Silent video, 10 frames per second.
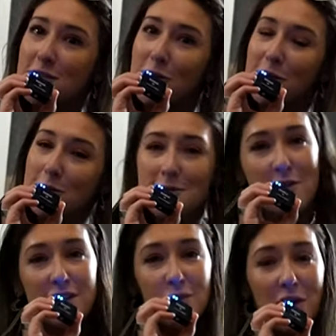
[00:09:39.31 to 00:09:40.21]
story goes.
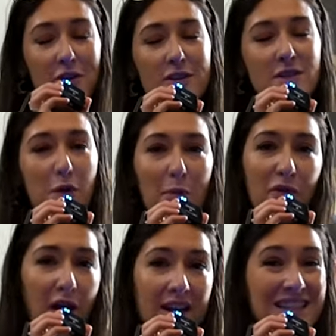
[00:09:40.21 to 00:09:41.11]
That's why there is a
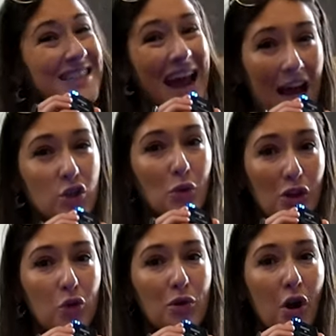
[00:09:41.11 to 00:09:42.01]
mummified, it's an actual
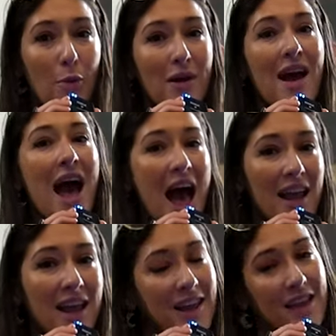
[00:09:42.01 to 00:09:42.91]
human arm
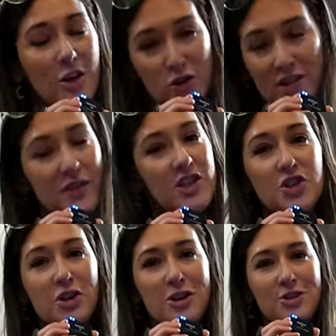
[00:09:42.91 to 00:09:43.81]
hanging in the entrance of this
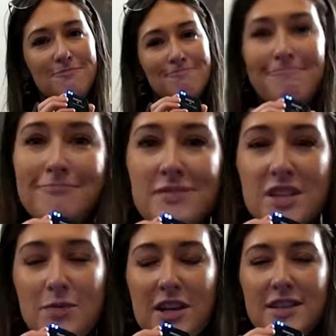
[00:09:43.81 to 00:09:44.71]
church.
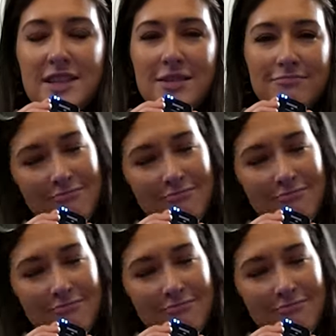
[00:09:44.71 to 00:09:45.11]
Something to see.